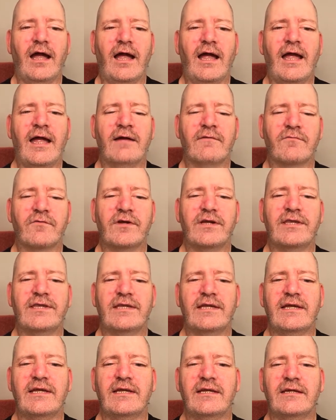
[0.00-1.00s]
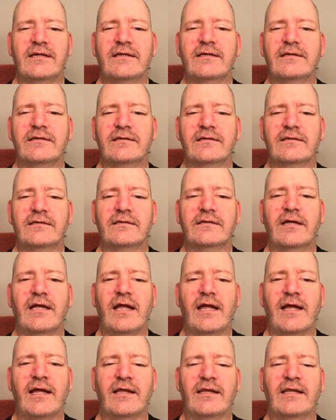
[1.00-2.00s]
everything
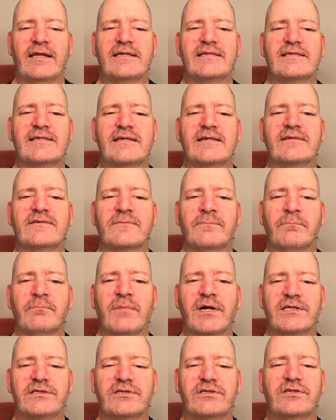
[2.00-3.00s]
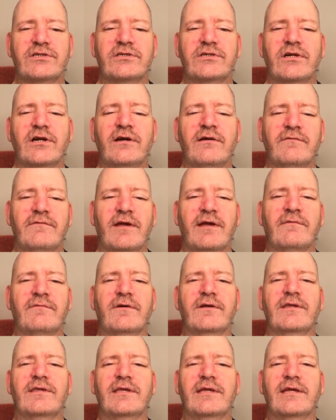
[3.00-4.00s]
at least as much of
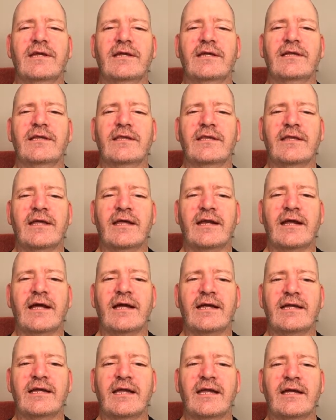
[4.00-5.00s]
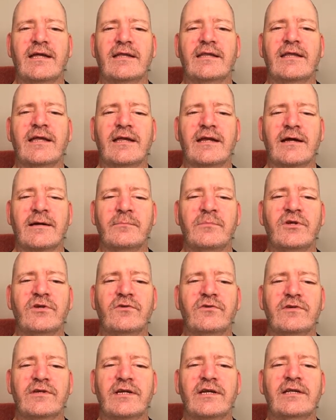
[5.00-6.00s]
everything that I can that I'm
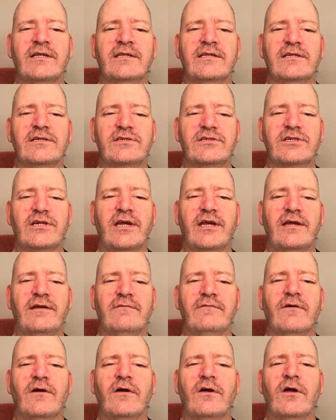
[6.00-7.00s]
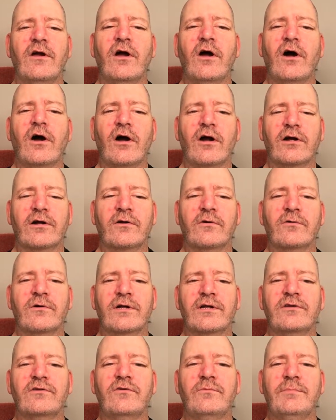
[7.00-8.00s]
using in this shave are
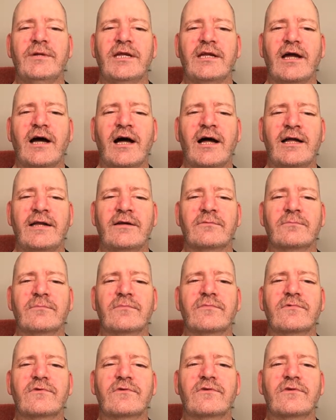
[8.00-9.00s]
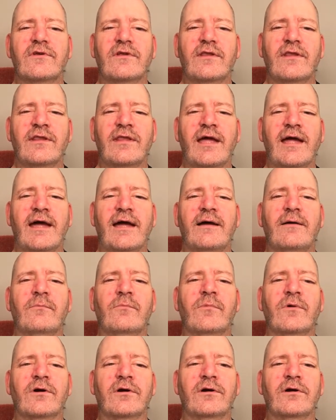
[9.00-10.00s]
going to be items that
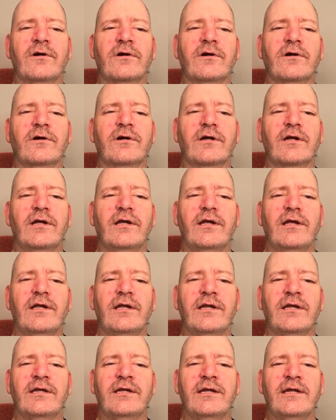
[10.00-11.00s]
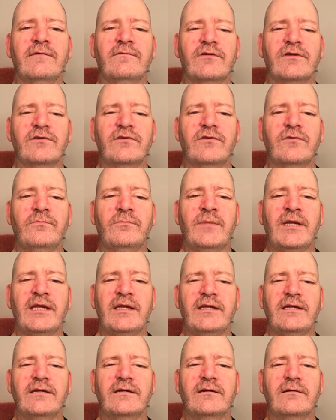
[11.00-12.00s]
were given to
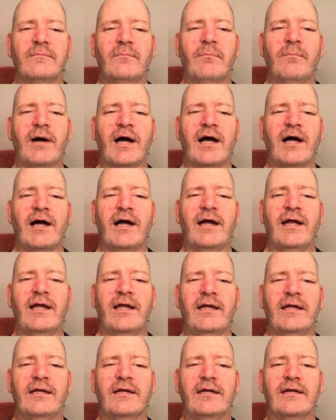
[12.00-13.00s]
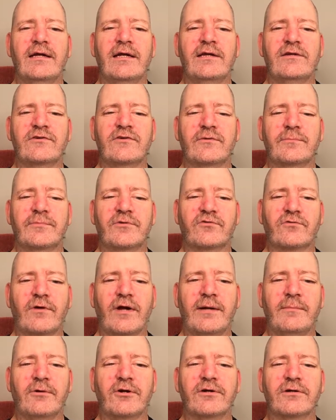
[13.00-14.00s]
me by a
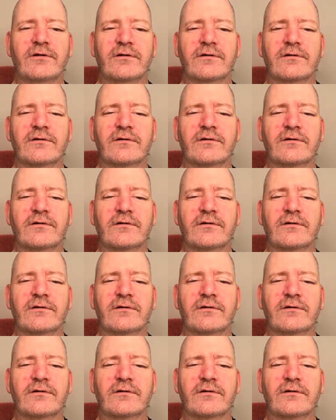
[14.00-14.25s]
subscriber